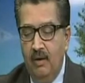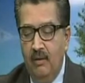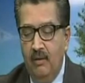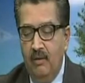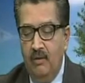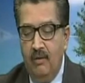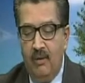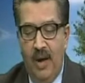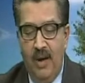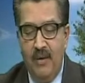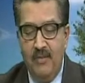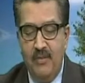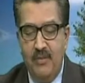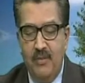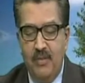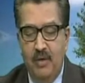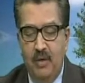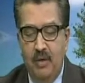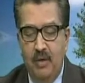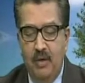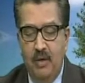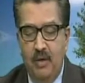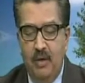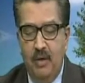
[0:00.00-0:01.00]
five
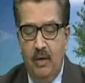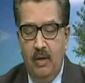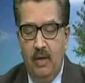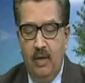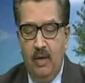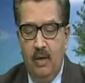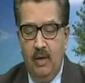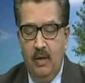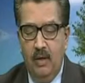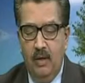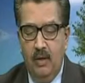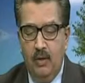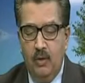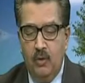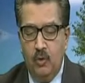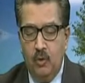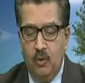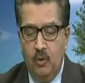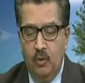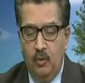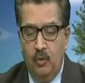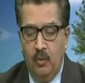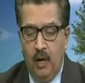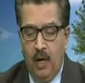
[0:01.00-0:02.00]
children
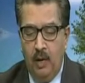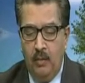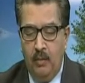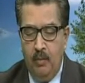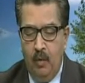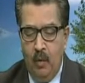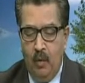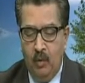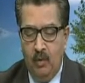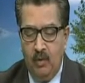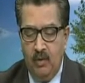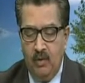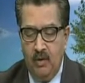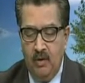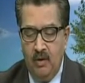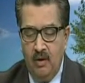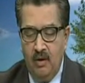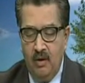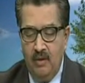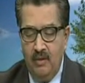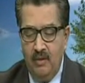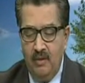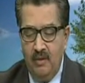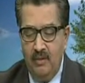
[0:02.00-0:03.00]
into my boat.
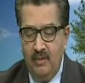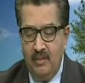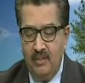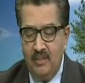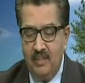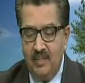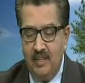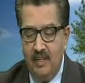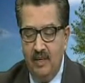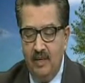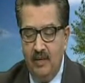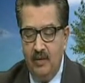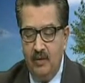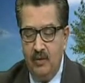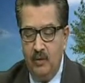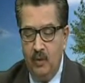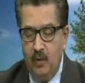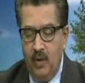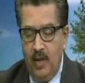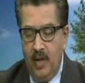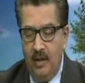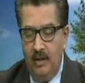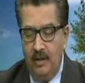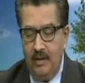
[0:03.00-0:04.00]
They were scared to
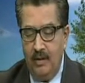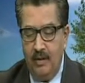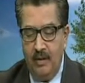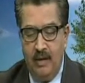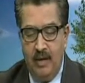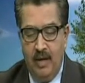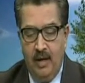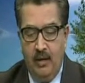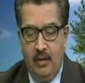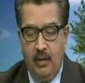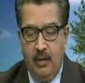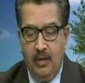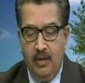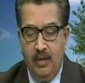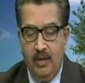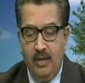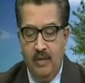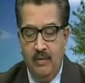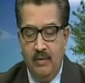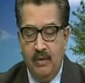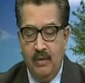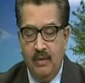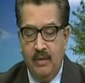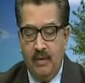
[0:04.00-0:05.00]
death. They couldn't
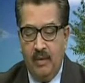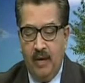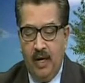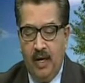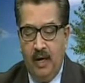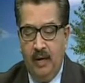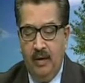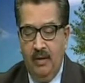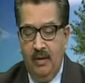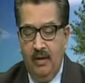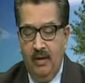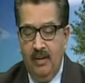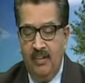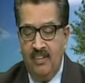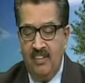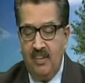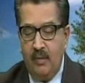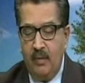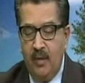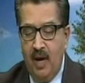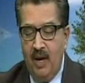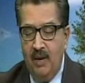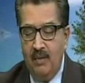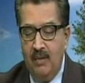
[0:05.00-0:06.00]
even cry.
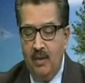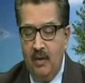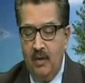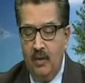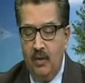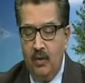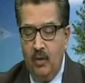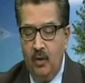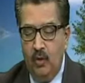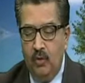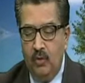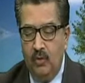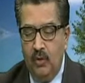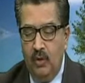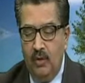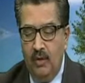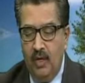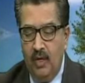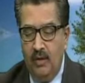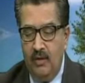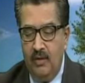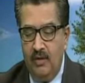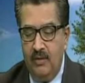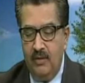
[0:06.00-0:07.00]
Some had their clothes on,
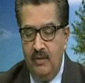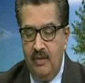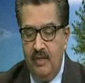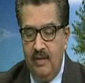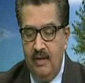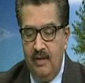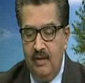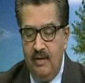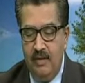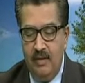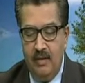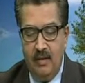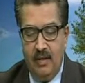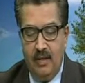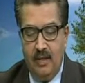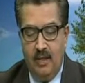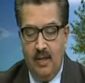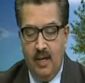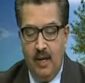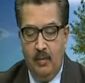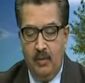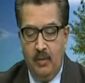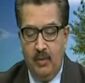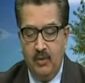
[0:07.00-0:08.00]
others didn't.
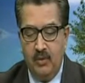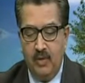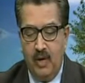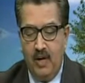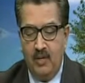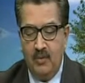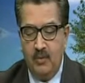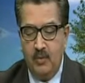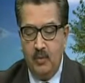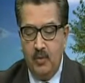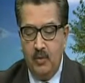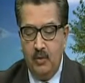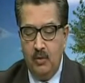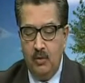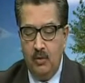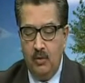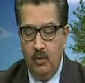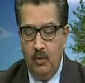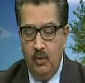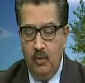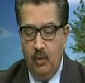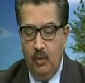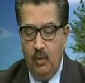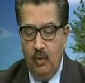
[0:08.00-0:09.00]
Kidnappers asked me to
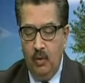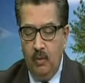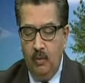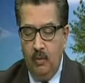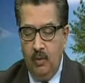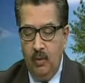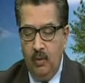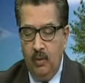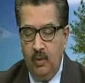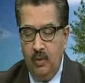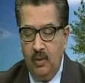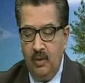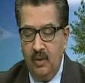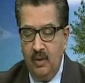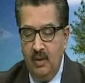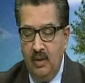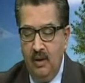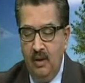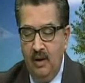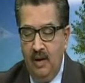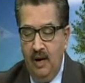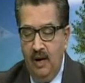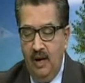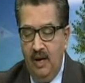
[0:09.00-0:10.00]
row the boat.
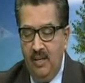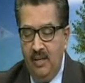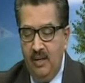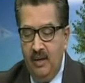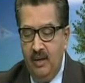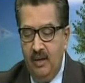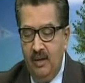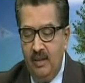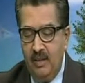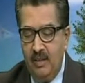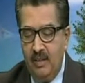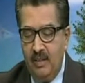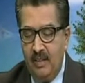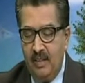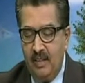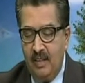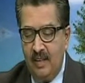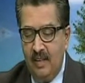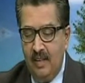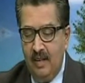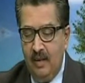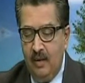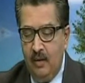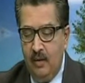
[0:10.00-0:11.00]
I got
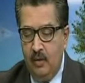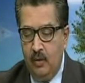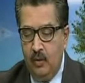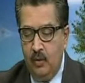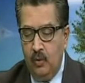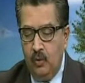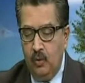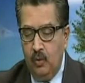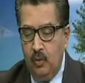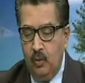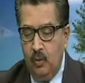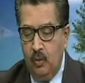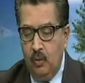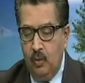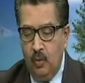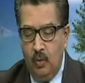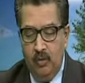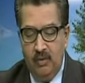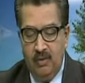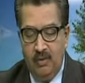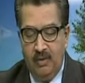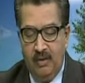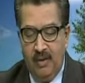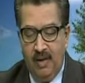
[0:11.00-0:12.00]
scared too. The
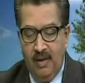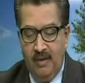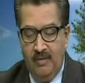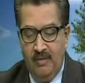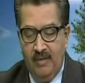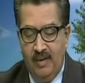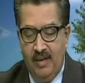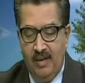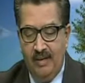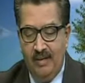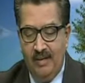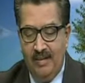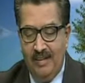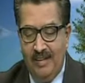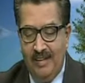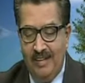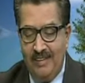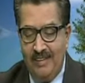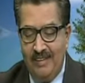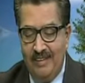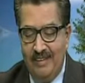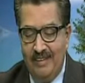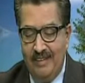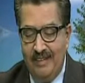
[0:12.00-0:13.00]
boat arrived at the
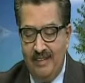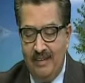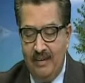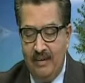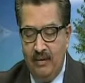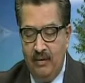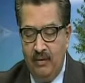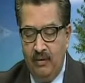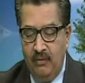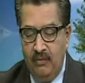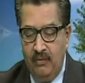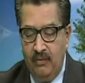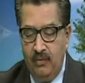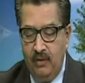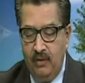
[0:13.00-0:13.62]
destination of